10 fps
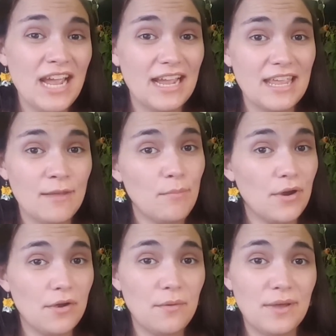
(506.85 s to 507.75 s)
I am
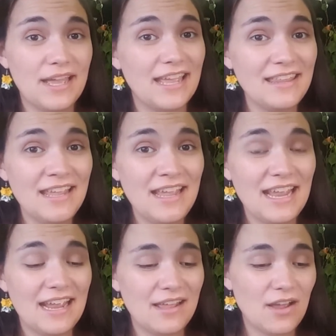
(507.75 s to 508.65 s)
part Hawaiian,
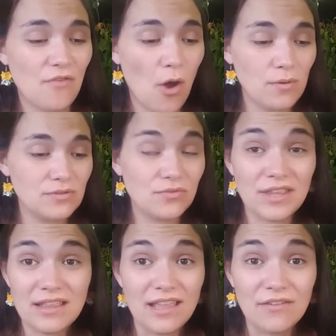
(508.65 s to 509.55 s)
and I've always
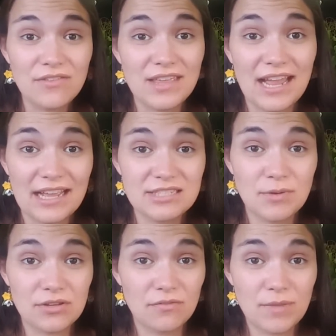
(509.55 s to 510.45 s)
really loved that
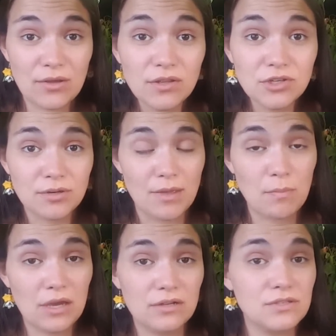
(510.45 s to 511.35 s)
aspect of my culture. My
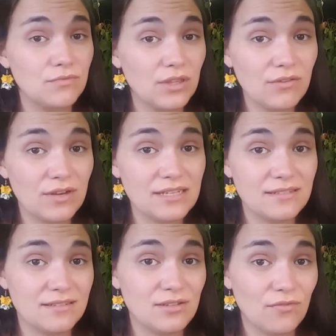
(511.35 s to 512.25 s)
parents really
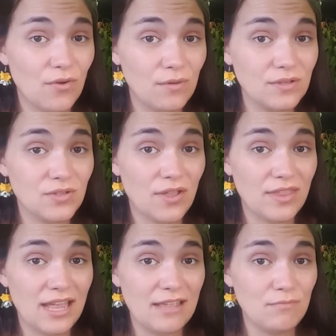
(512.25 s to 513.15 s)
raised us to focus on
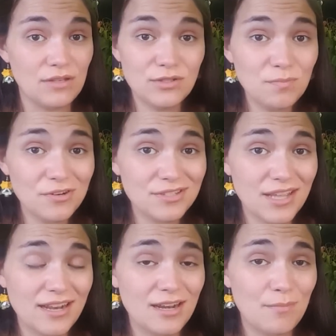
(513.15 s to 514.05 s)
that and be super
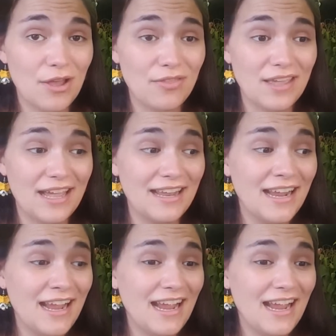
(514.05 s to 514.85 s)
excited about that.